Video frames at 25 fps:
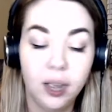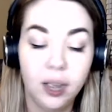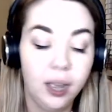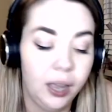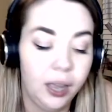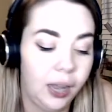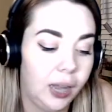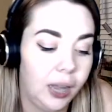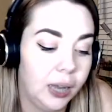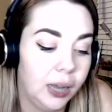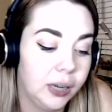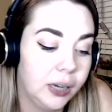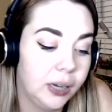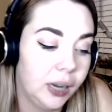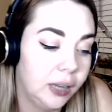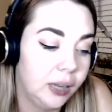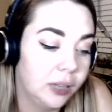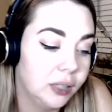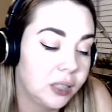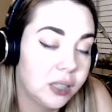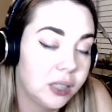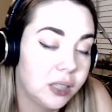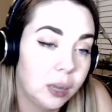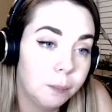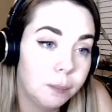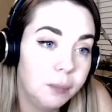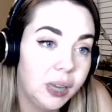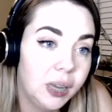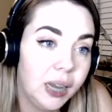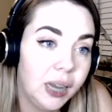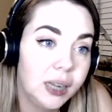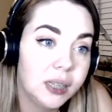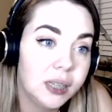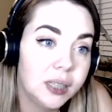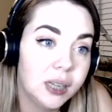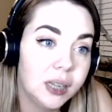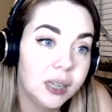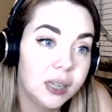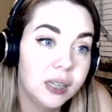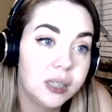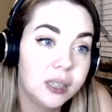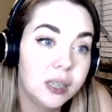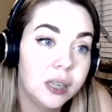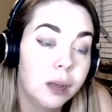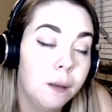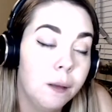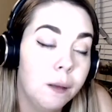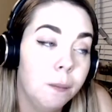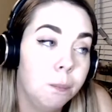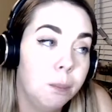And in some cases,
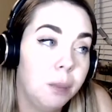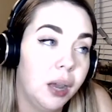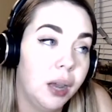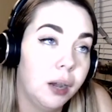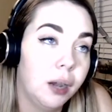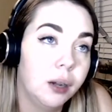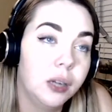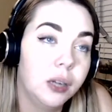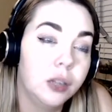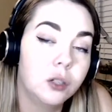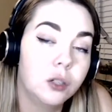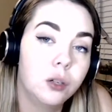parents